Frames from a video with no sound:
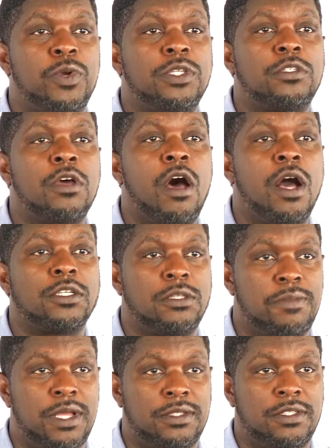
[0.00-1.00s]
we talked
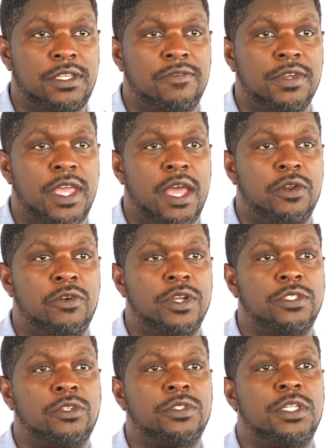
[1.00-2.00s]
about the 7
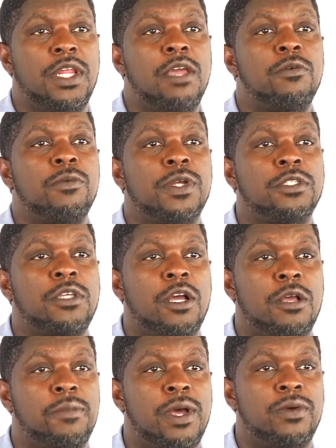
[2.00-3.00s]
categories, so today we want to
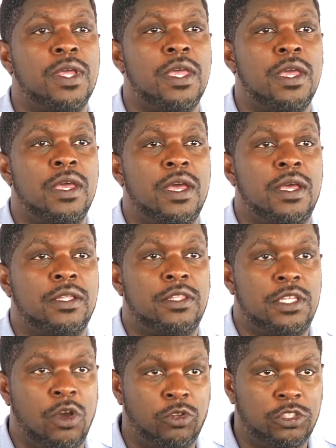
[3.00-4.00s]
talk about
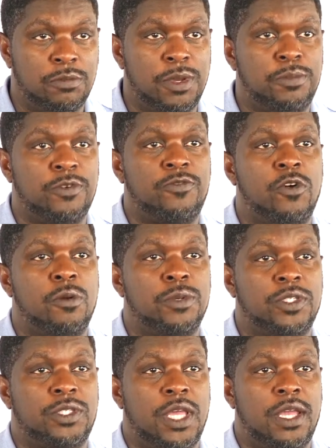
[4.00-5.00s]
the ultimate
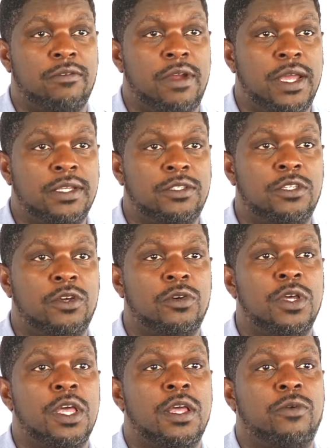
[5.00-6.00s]
performer state, right?
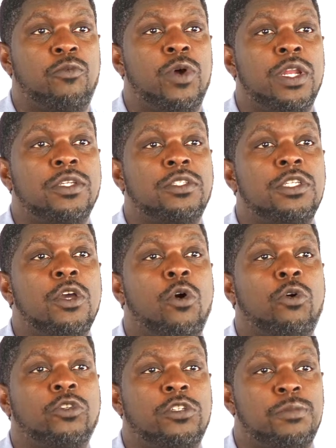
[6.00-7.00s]
So what is the
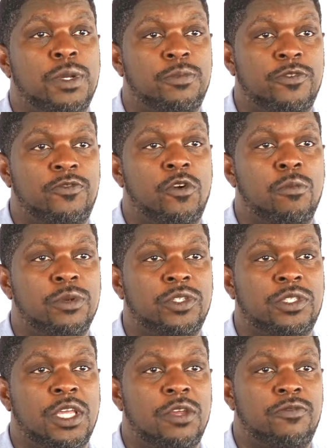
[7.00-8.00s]
ultimate performer
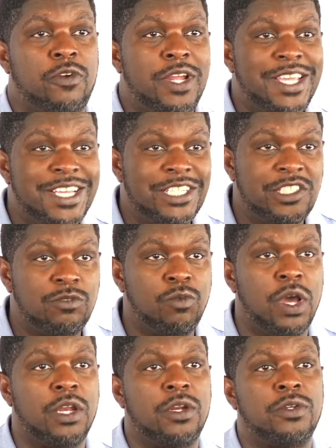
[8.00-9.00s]
state for each
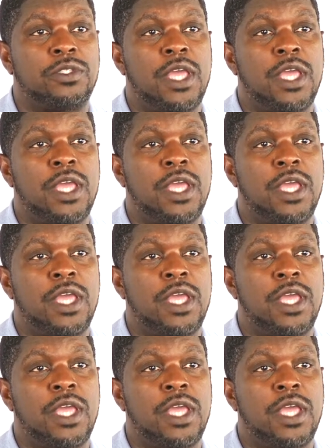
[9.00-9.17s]
one of those